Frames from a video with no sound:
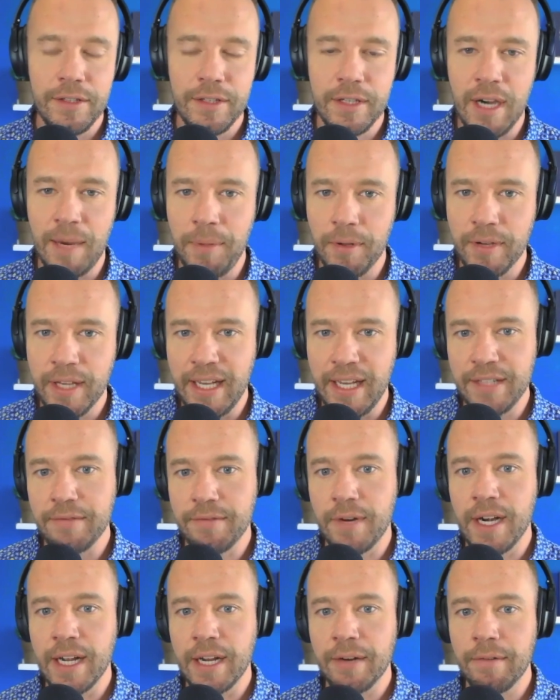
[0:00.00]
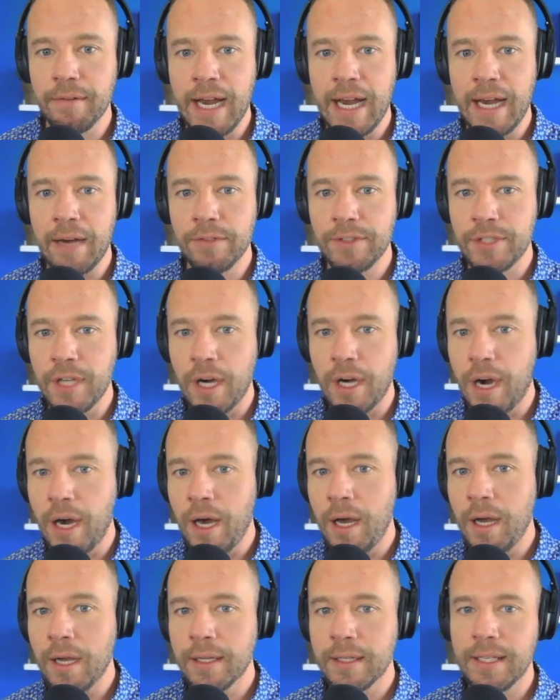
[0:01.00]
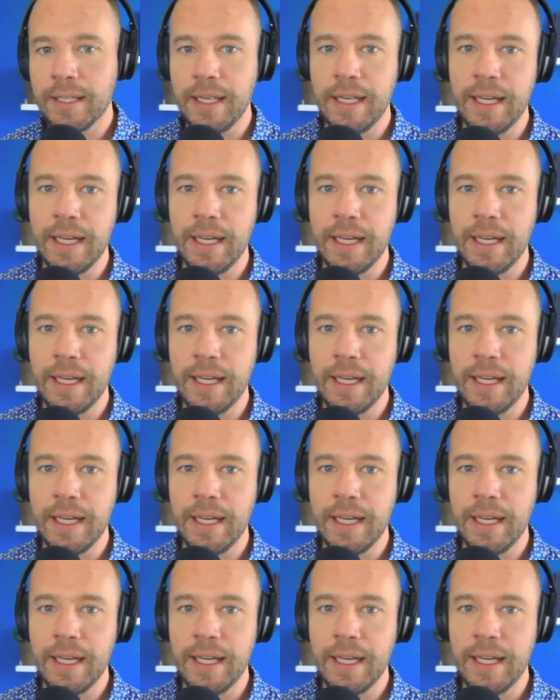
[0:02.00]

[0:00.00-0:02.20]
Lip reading: couple kids running around, dog,